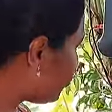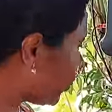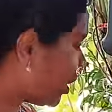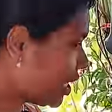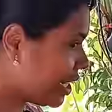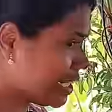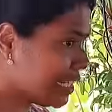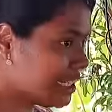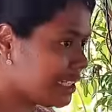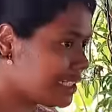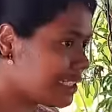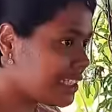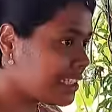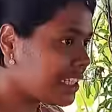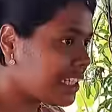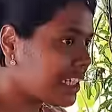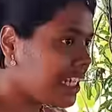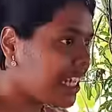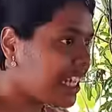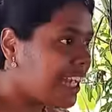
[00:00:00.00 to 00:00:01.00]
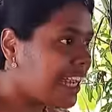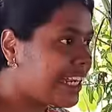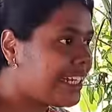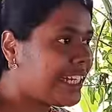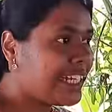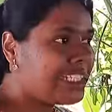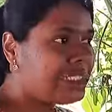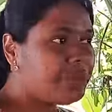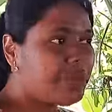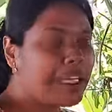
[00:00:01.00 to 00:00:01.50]
weakness
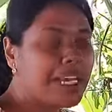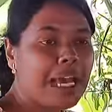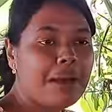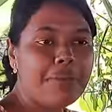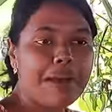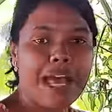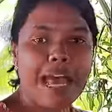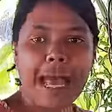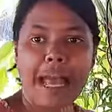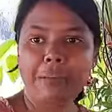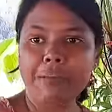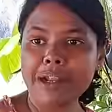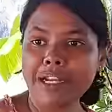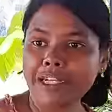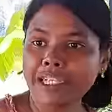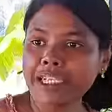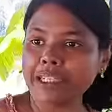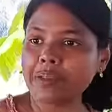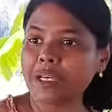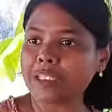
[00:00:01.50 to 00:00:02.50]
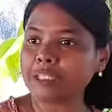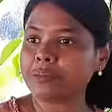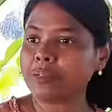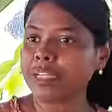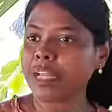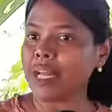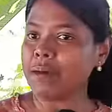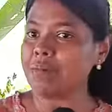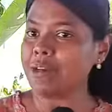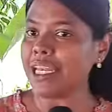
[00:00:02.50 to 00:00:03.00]
it has become a habit it has
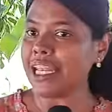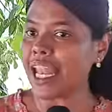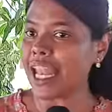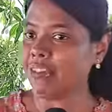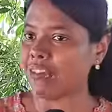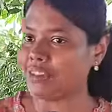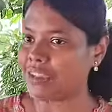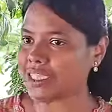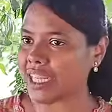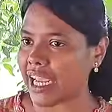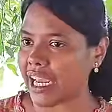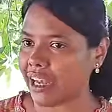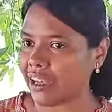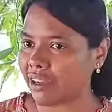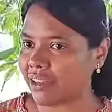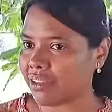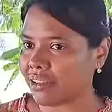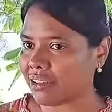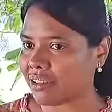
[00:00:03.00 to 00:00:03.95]
become a lifestyle